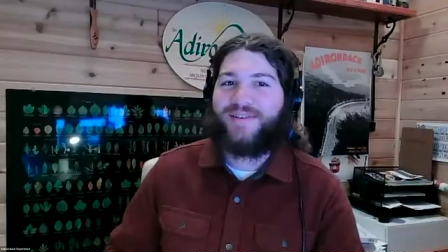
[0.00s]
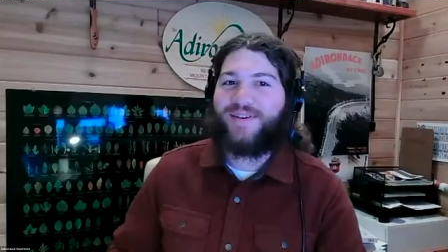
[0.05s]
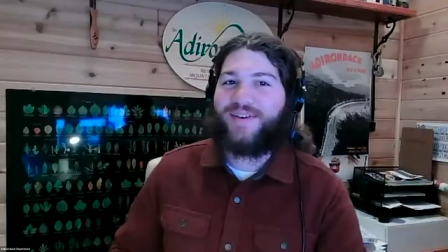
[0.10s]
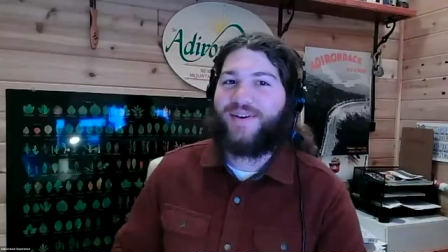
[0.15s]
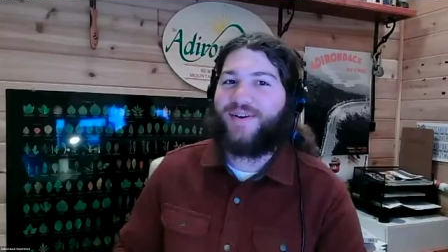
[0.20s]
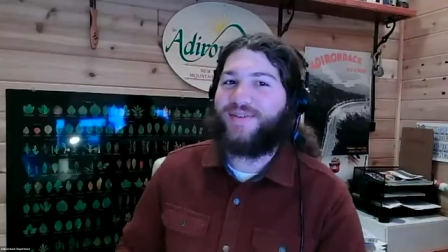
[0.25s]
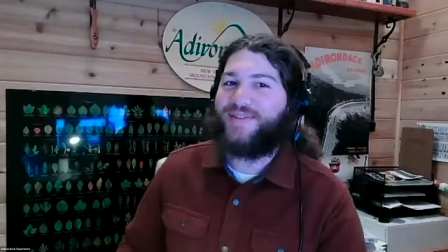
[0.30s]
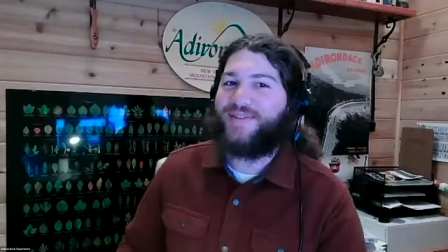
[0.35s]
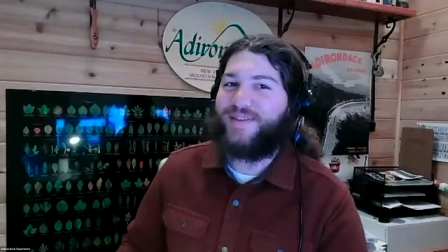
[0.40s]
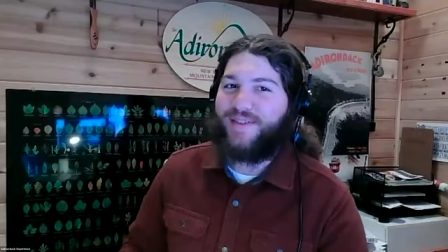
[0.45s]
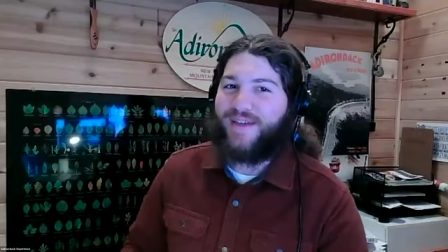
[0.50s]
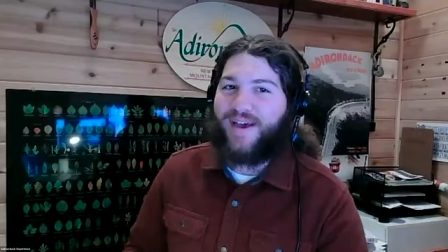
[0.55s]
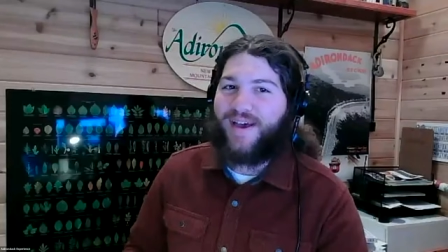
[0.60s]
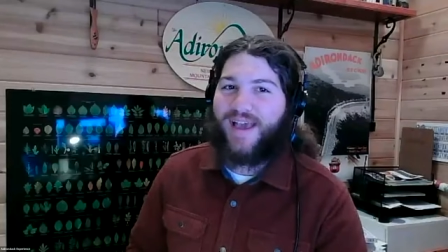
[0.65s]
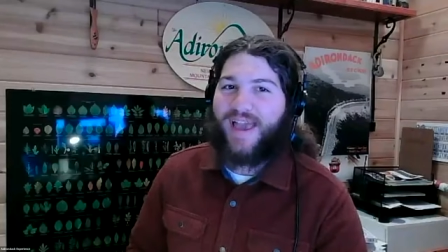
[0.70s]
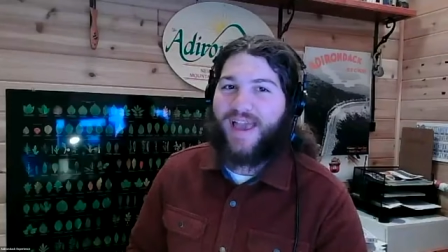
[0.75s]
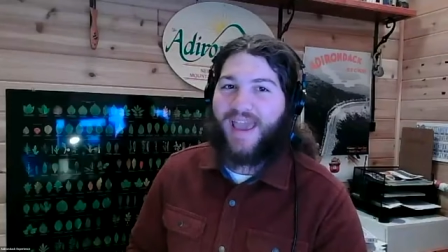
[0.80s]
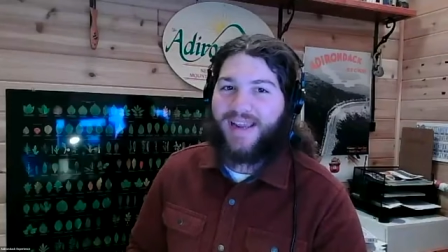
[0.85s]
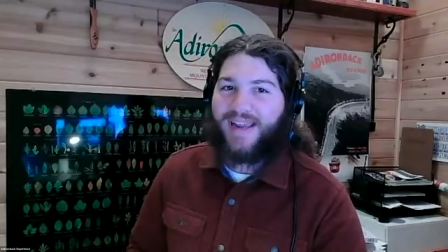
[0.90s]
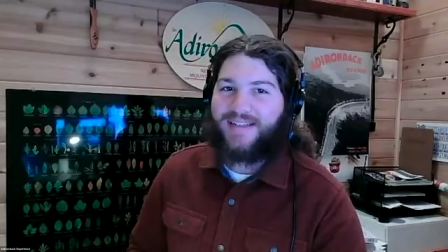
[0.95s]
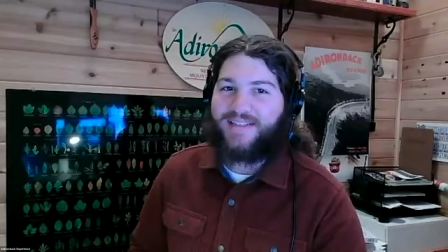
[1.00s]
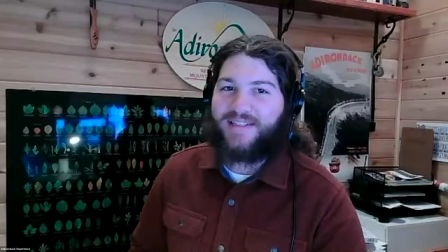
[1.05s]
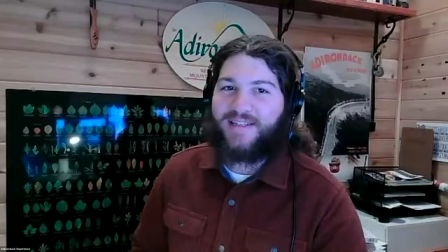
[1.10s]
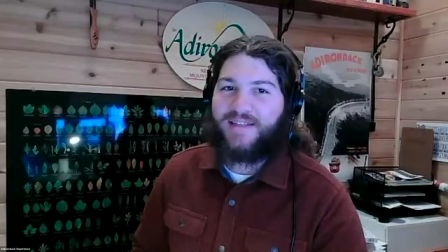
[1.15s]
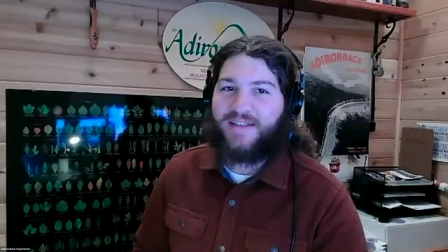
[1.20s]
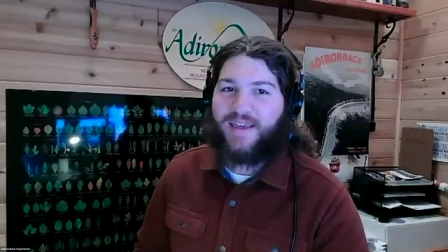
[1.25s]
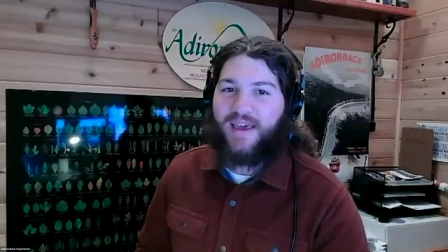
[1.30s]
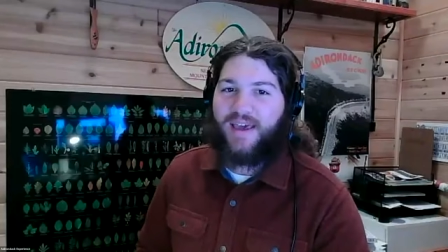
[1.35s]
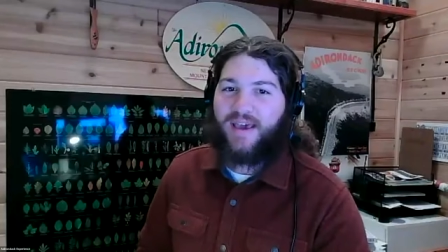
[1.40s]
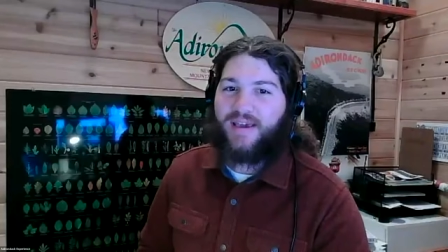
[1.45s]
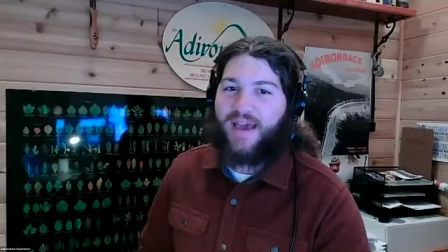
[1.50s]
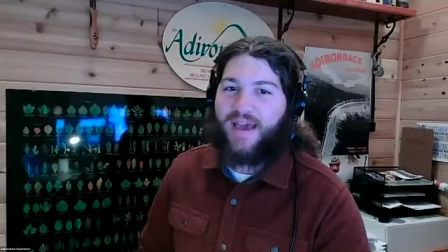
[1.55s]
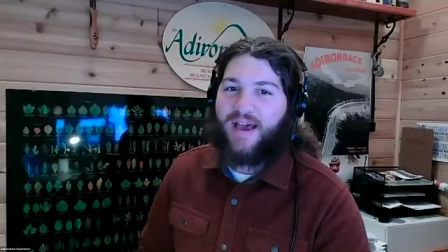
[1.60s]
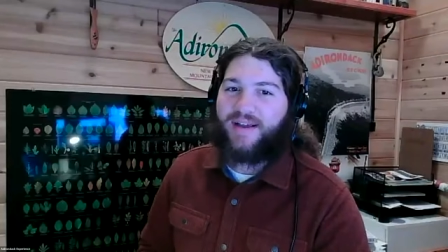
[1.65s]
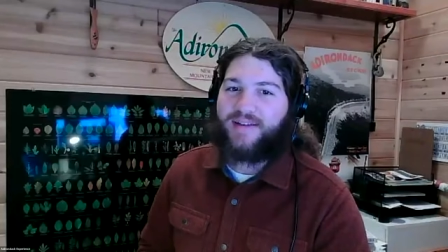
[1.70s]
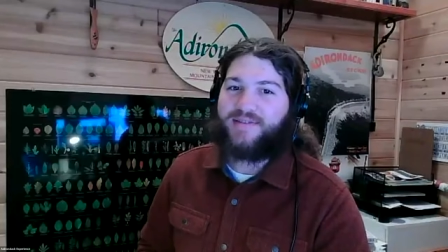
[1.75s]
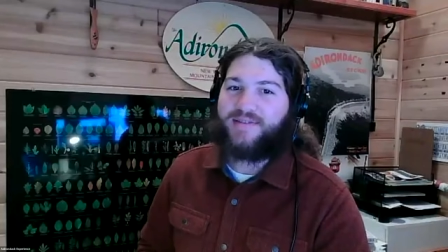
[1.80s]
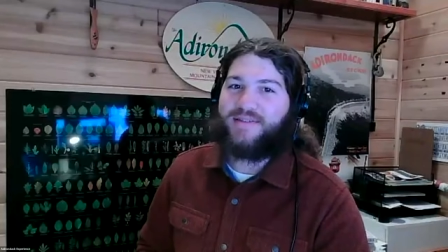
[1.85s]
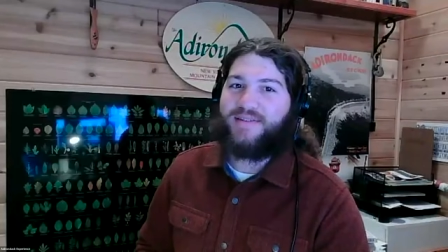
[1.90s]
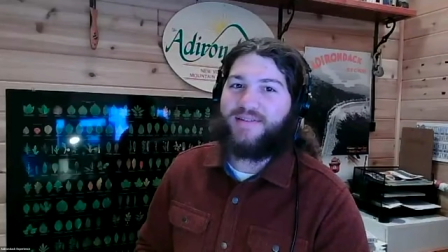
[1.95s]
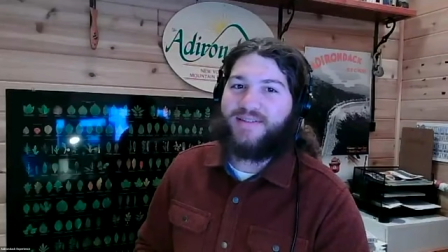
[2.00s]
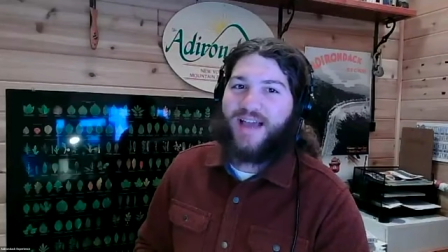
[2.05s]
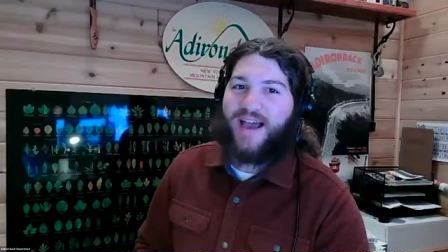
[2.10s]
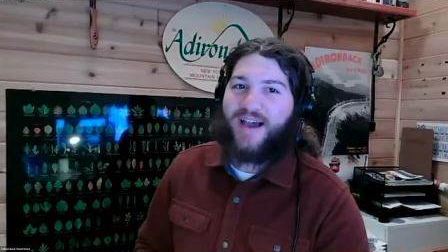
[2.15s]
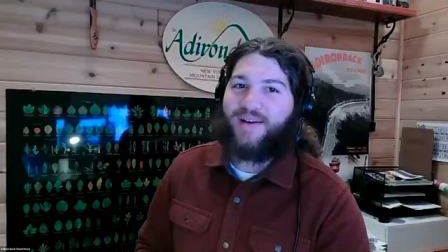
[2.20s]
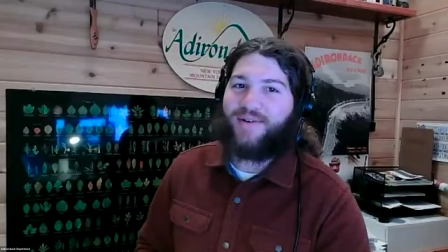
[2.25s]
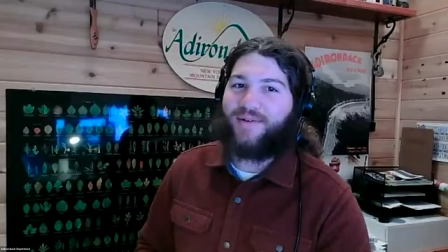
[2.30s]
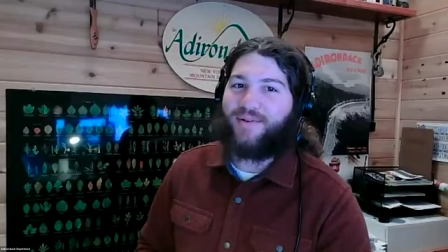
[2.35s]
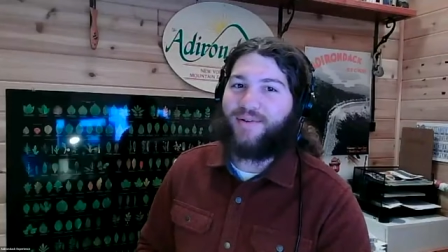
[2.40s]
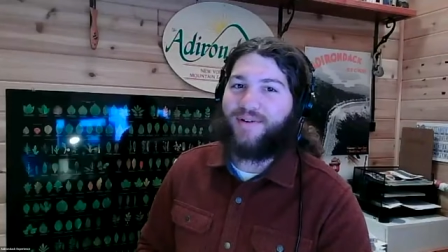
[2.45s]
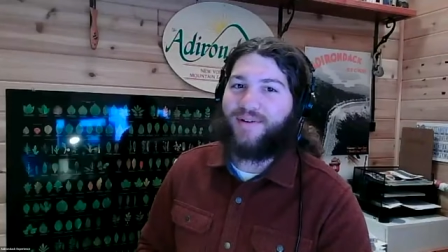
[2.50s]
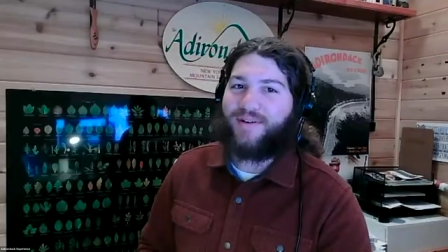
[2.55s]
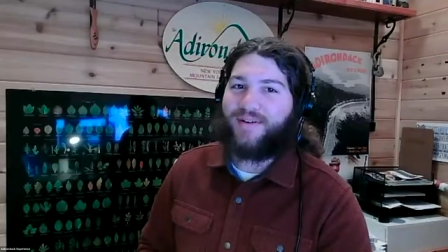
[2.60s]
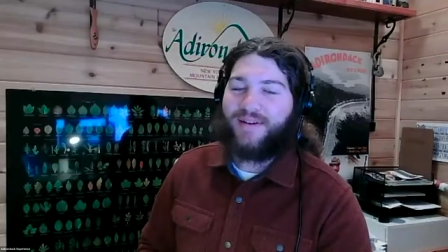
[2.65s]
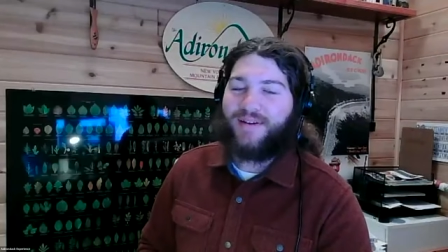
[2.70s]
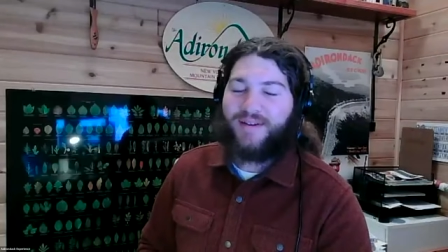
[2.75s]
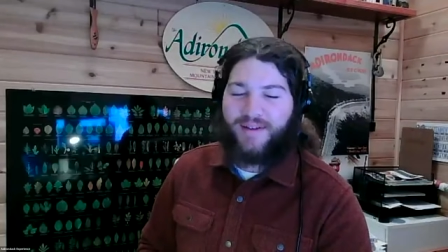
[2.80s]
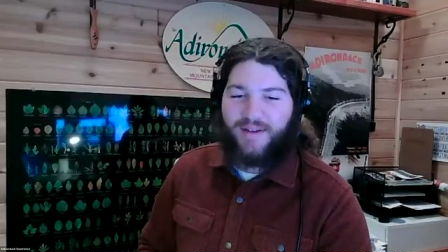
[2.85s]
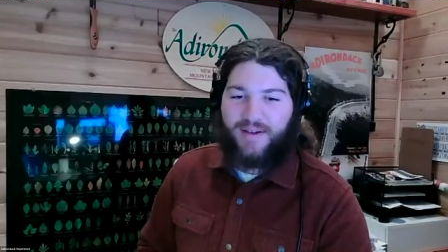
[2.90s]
you can go to the adkx.org